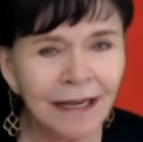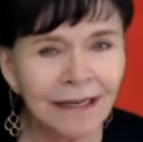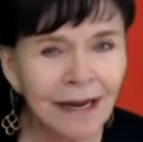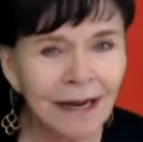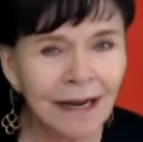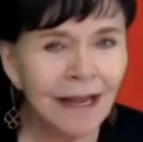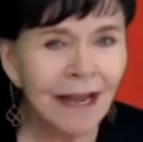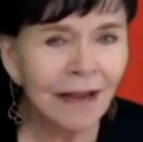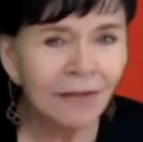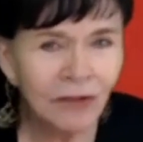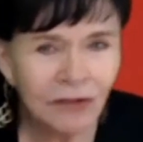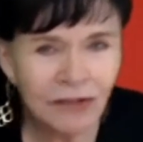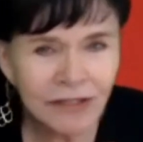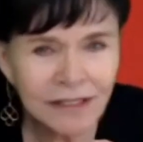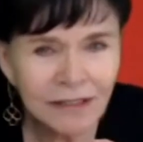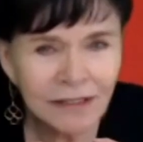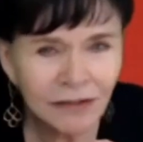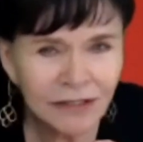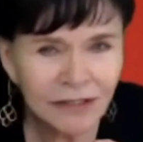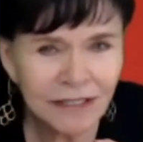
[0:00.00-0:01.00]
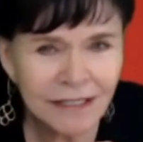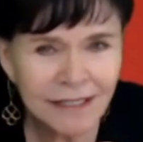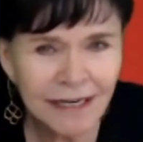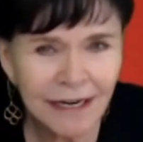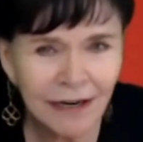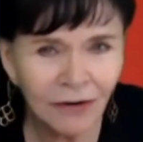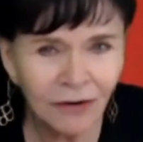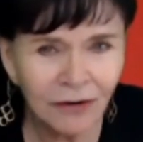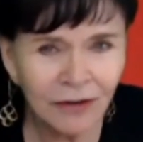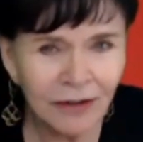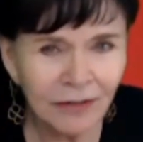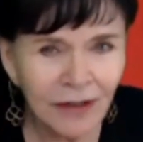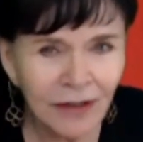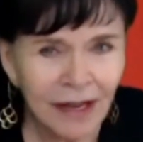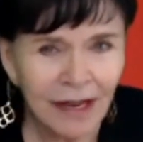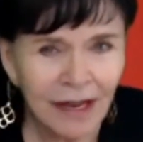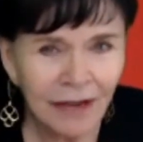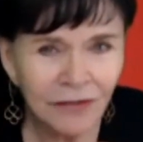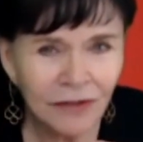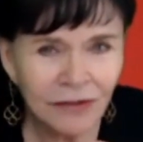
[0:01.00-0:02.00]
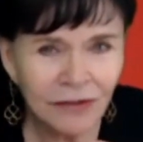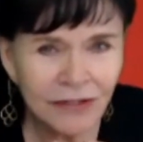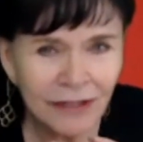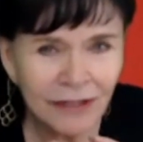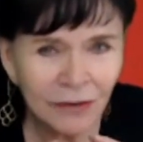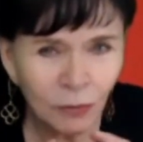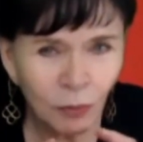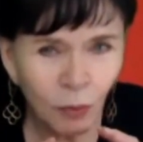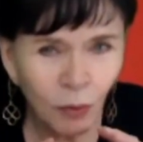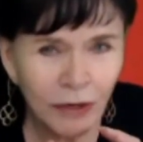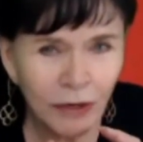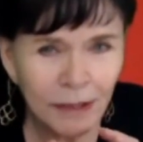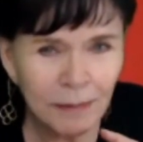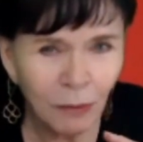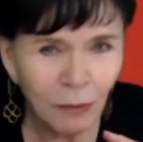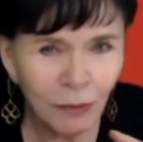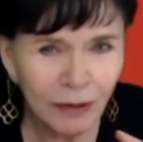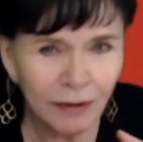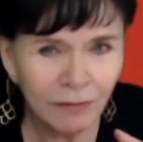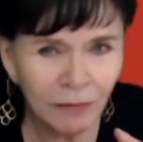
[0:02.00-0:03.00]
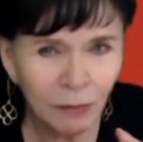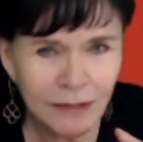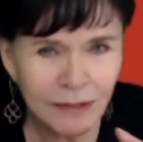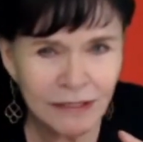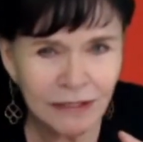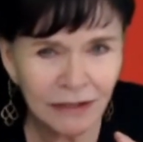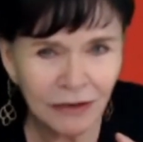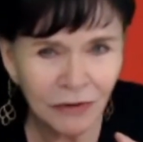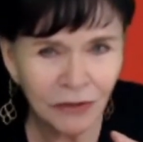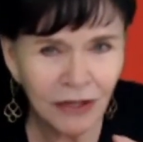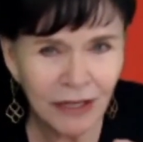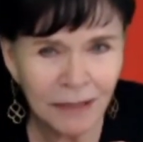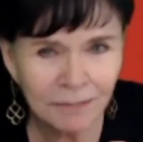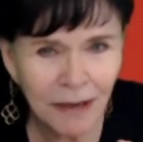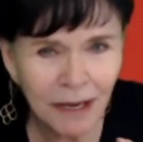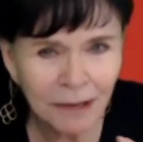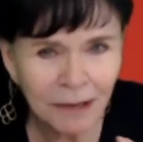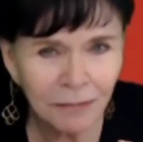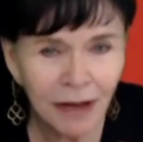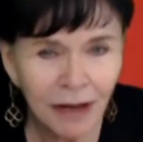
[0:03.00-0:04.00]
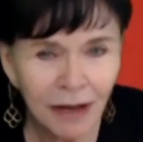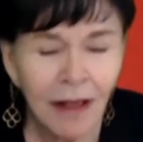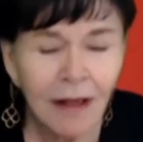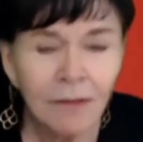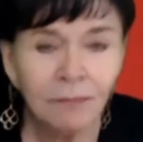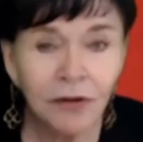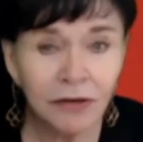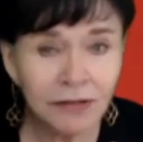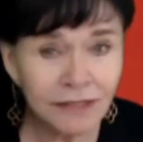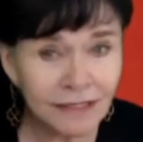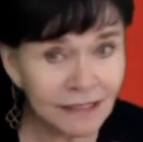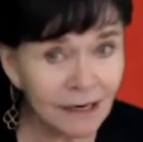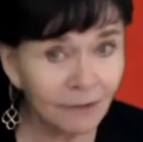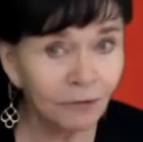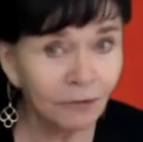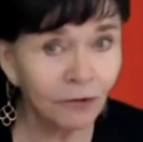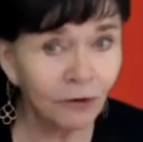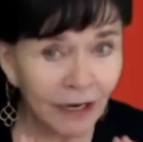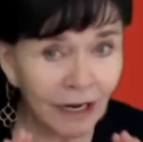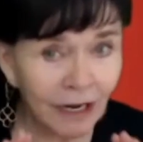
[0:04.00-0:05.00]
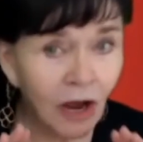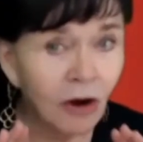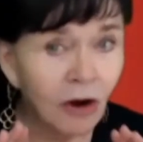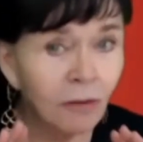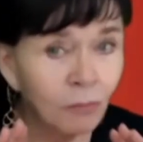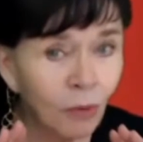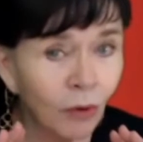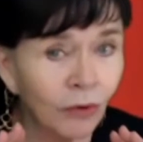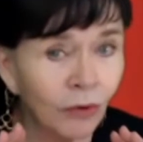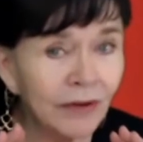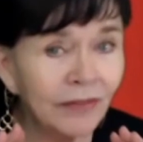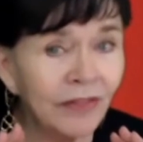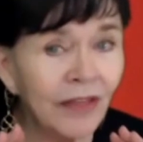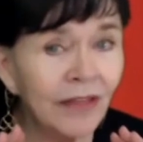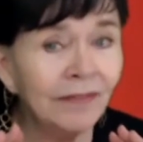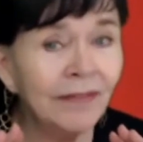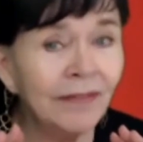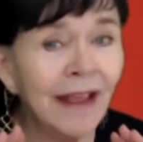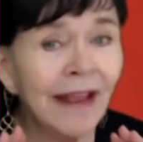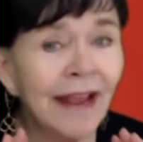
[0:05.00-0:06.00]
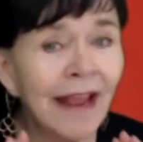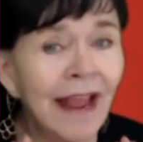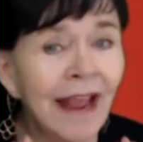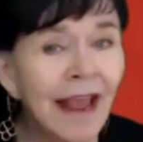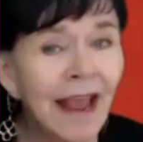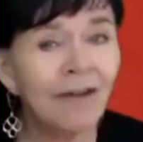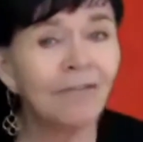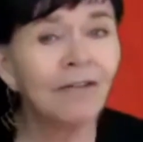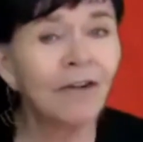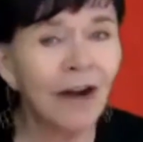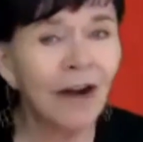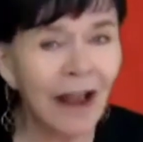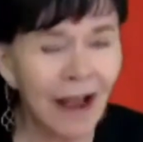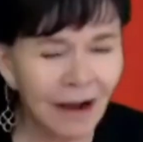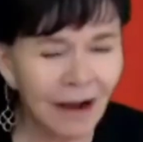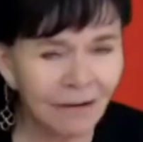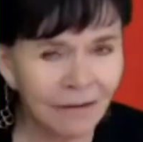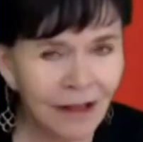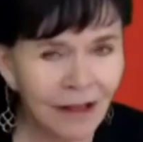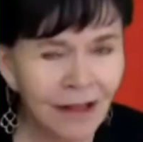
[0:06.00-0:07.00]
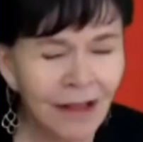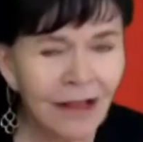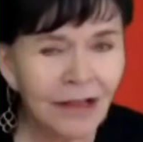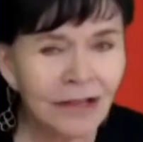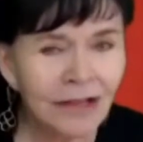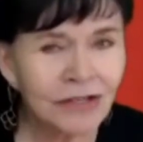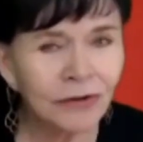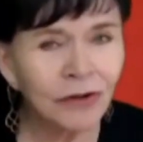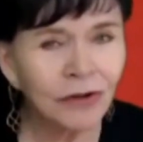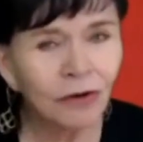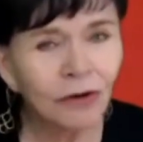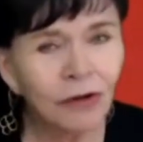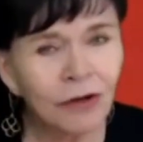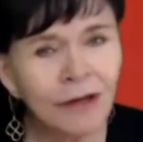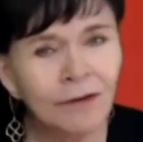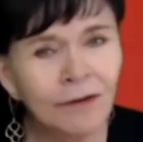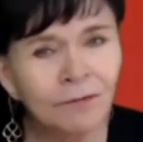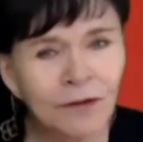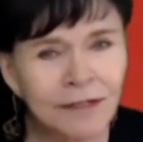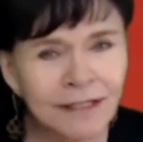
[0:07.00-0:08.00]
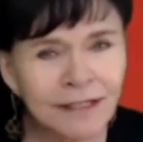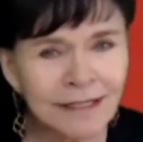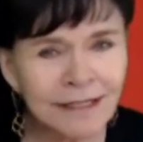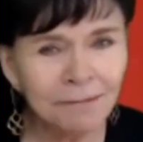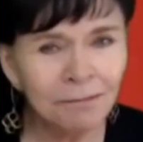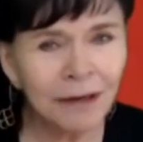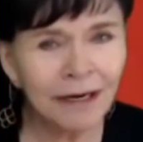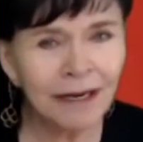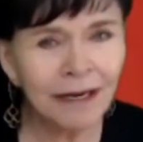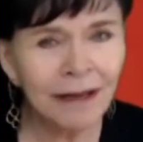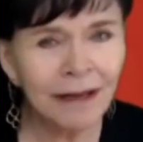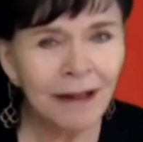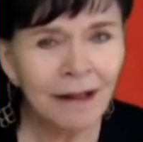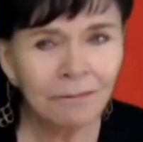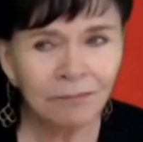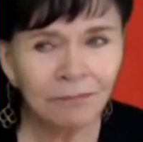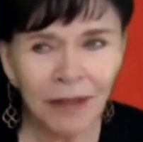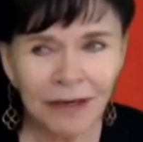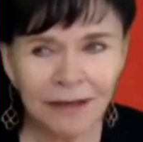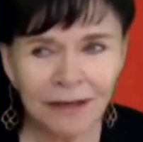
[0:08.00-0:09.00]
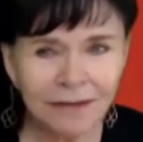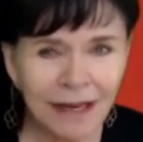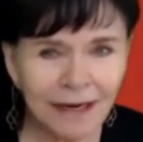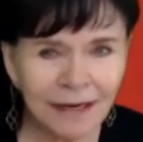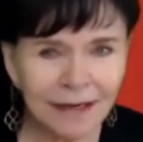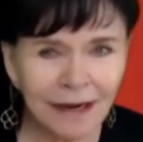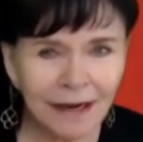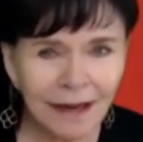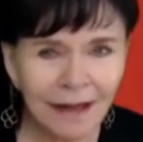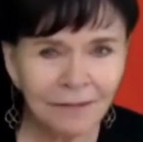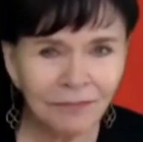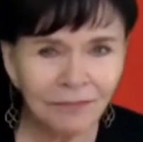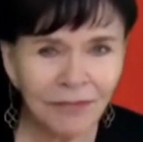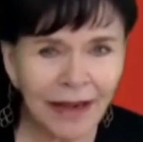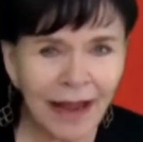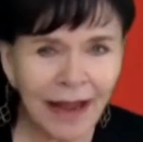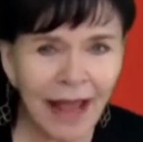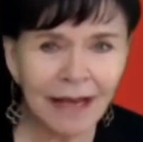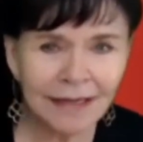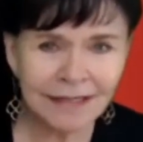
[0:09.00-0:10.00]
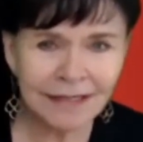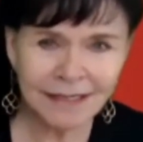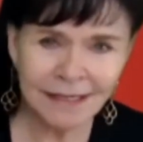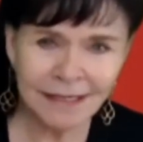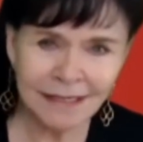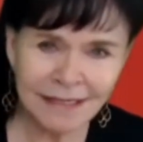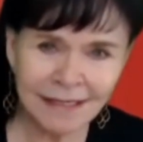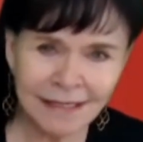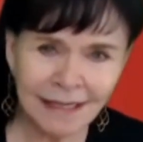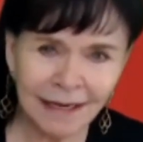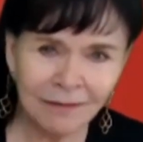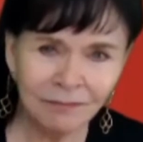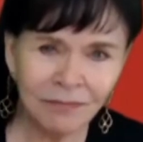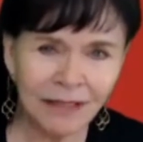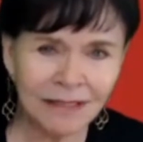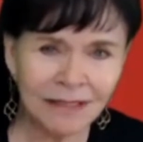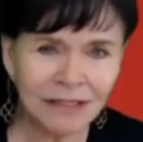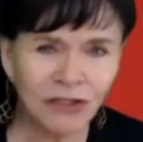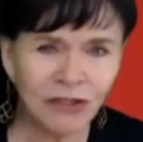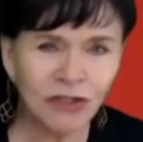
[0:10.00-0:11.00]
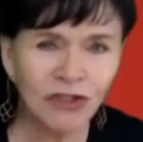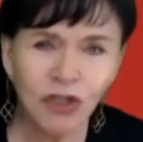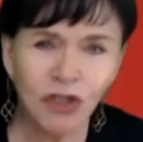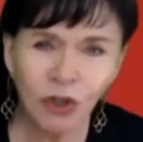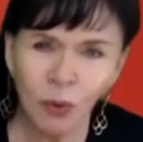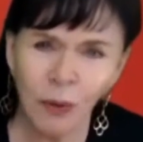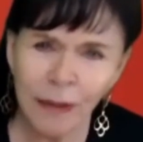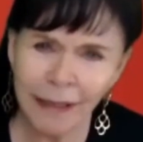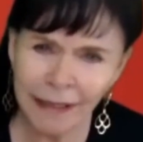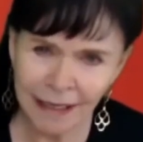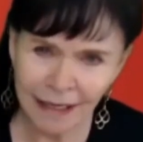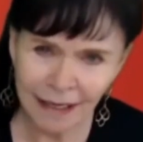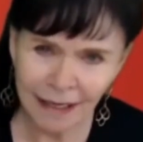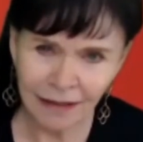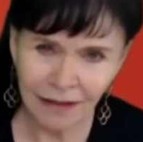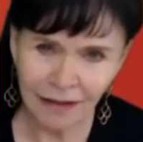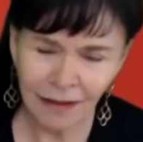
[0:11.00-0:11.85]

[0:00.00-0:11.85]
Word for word: and, and they're still scared and, and they're, they're worried about what everyone's going to think about them, they're suffering more than they ever have. So they're looking for somebody that, that, that has this thing, that's doing it.